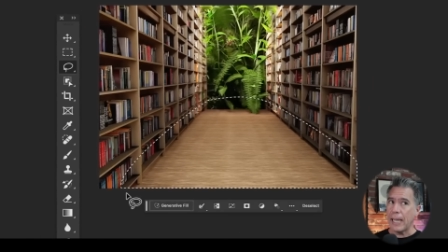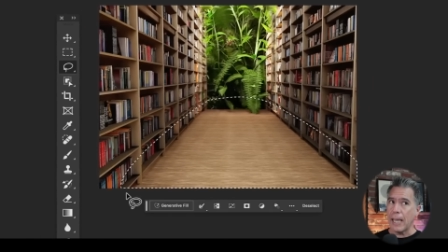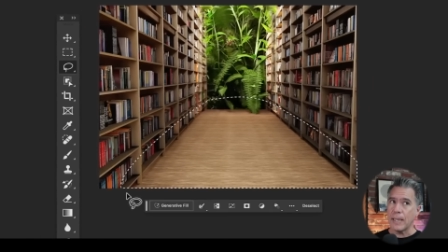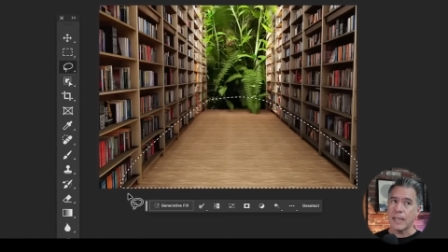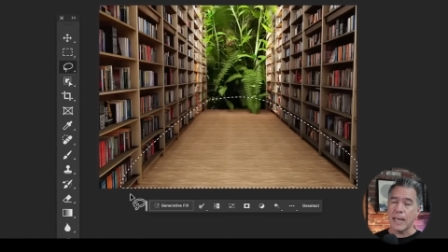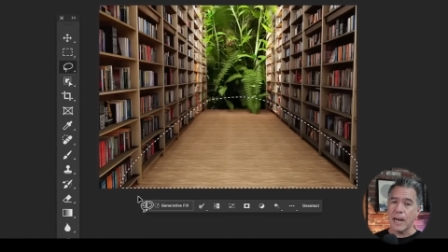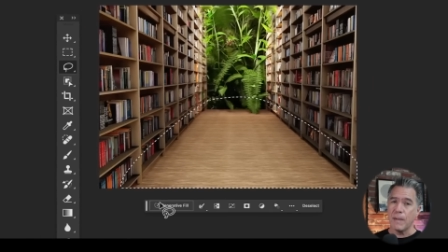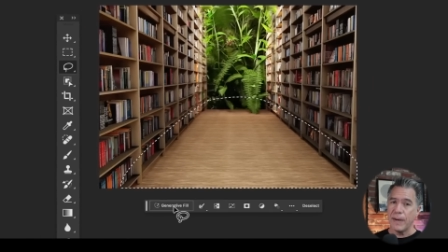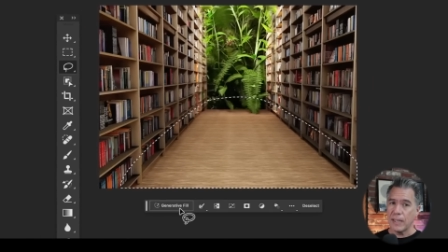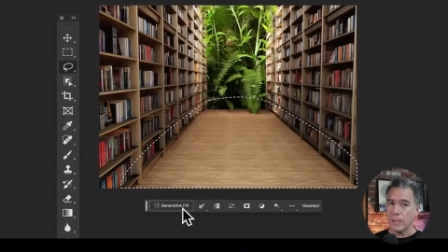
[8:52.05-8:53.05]
I, I think that
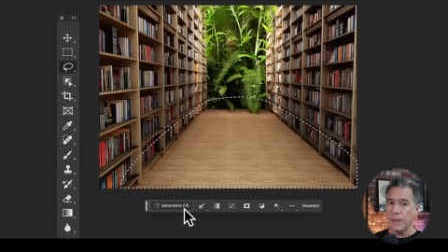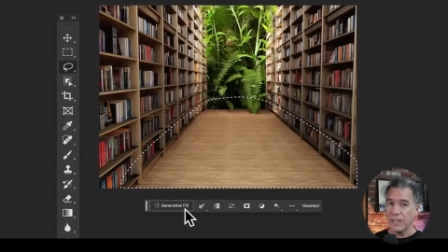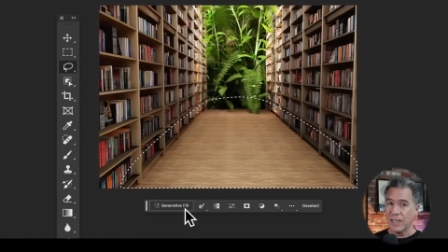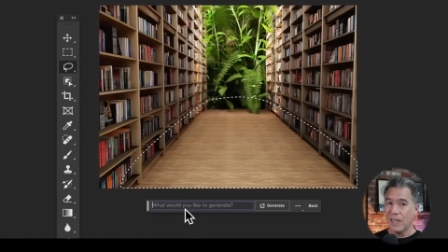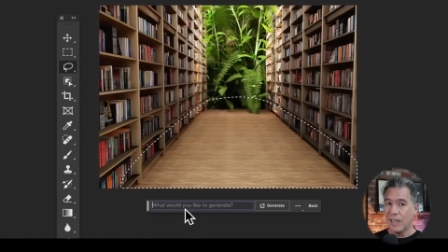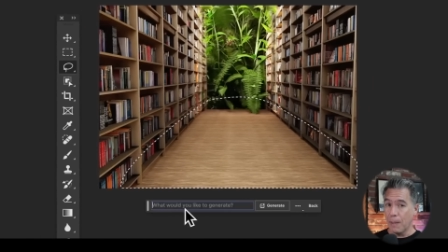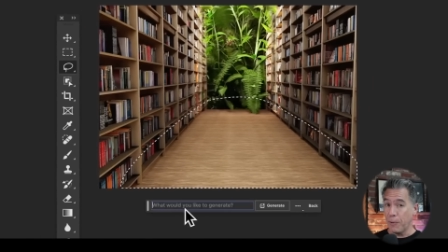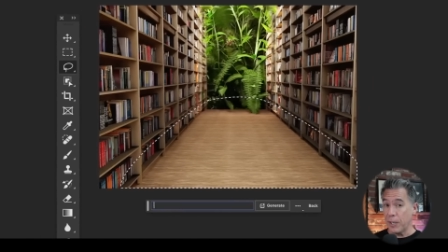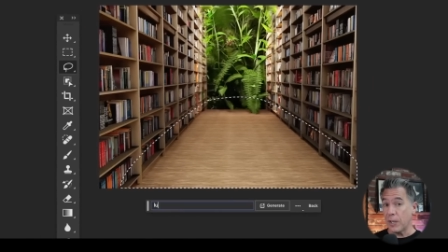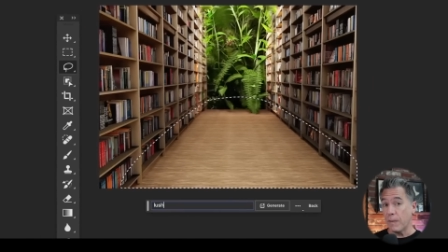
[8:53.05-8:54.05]
anybody that spends a
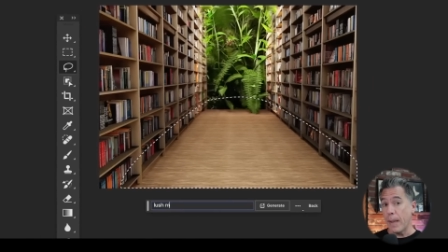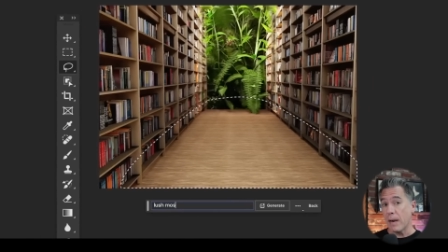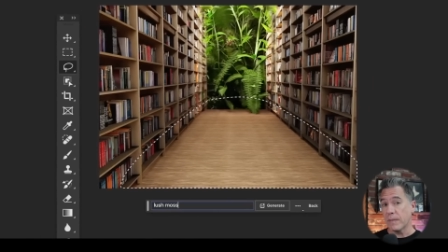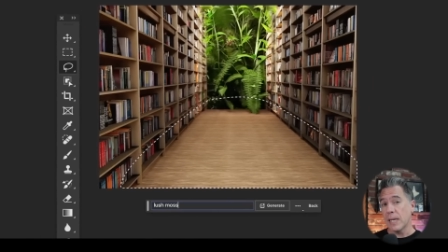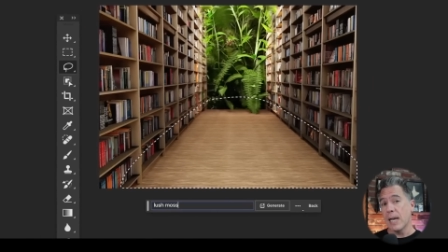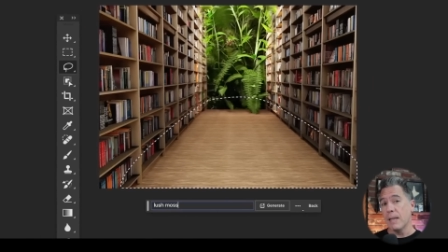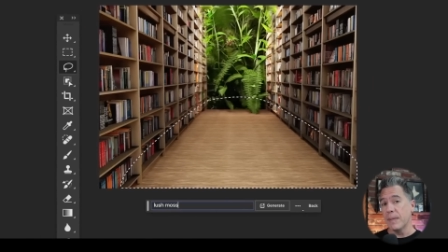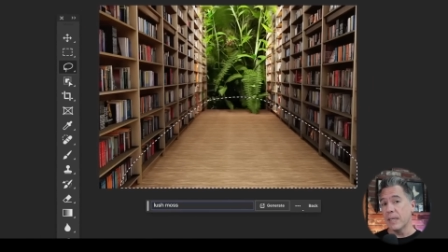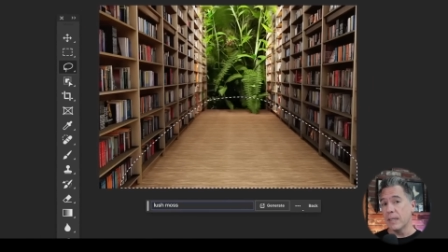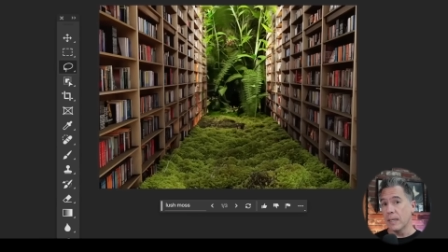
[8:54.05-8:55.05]
pretty good amount of time
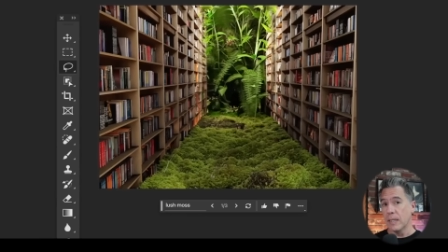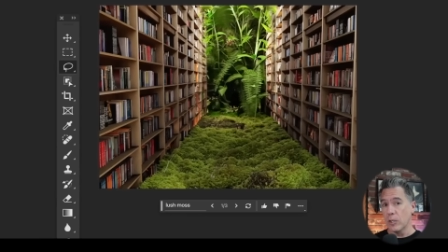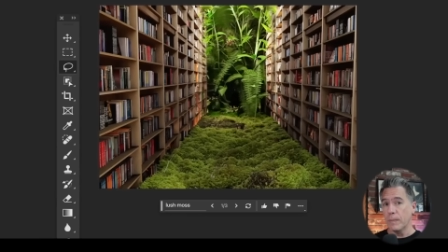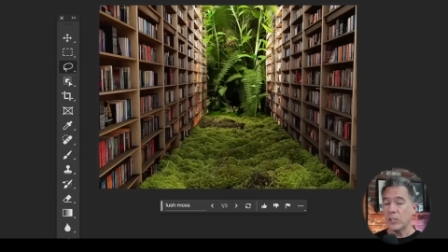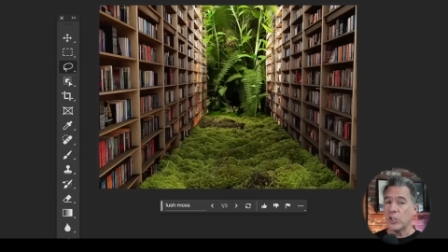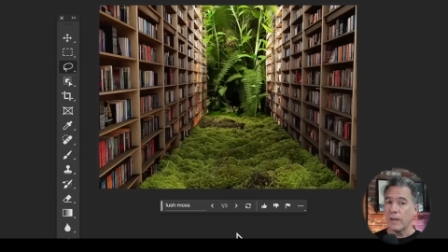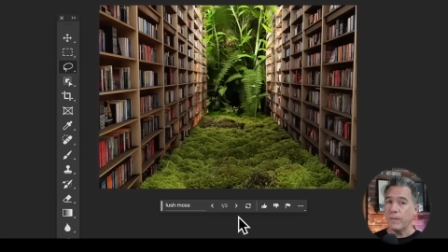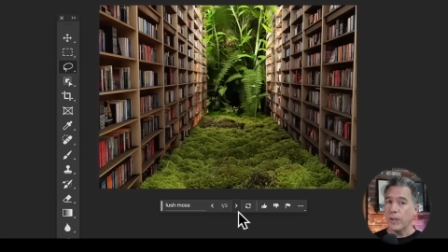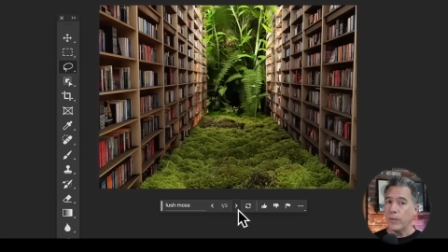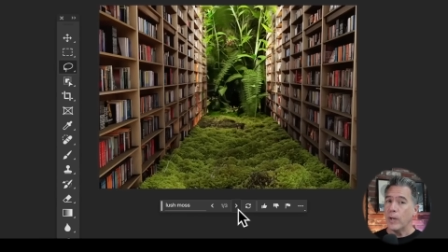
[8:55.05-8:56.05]
in Adobe's
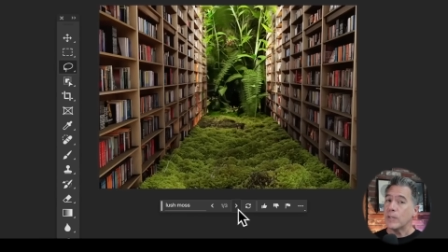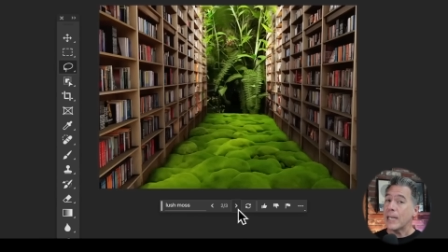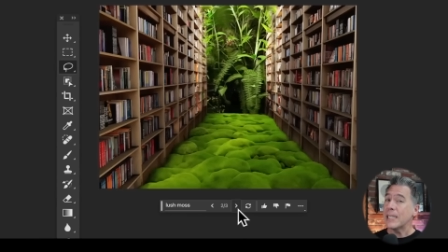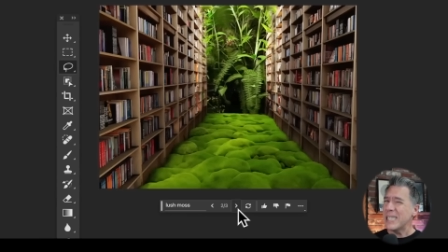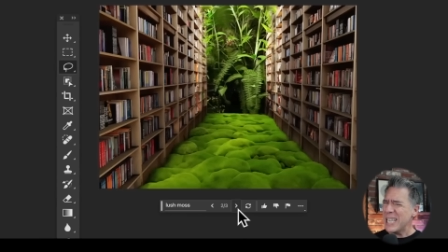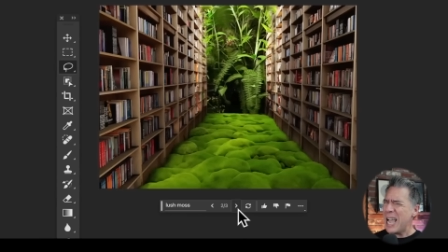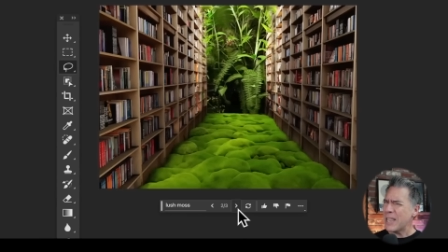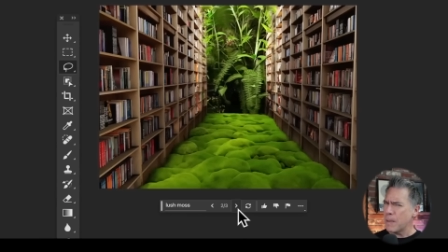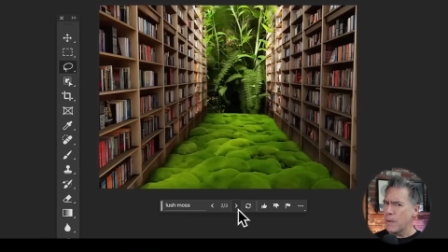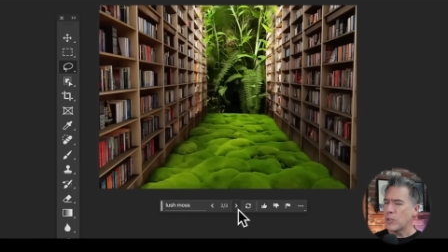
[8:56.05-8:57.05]
GenFill knows that it's
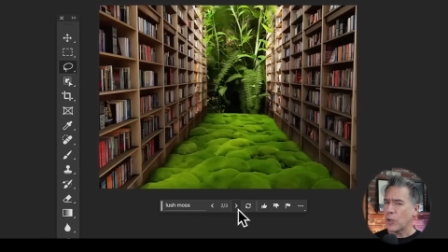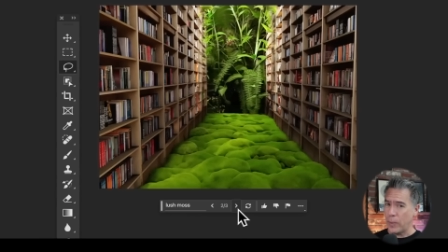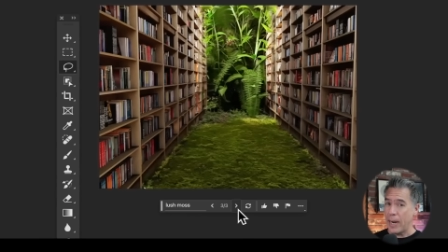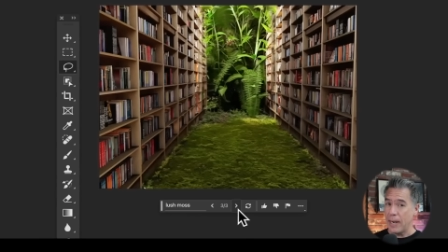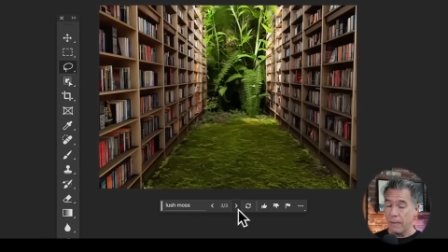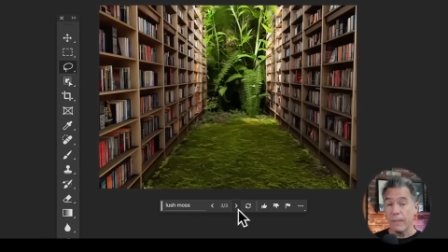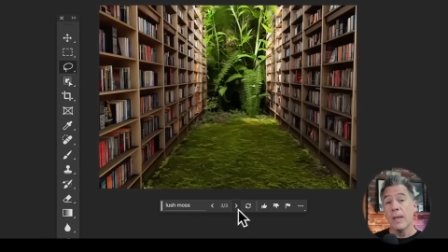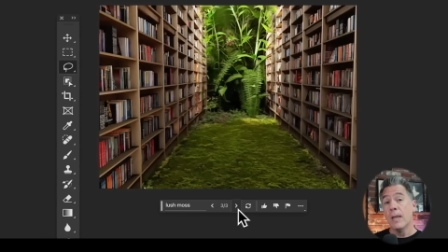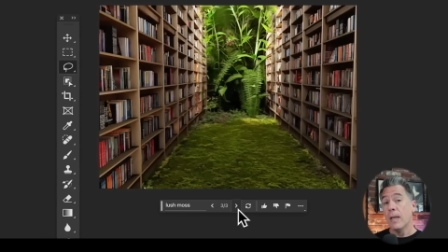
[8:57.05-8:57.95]
not the most creative.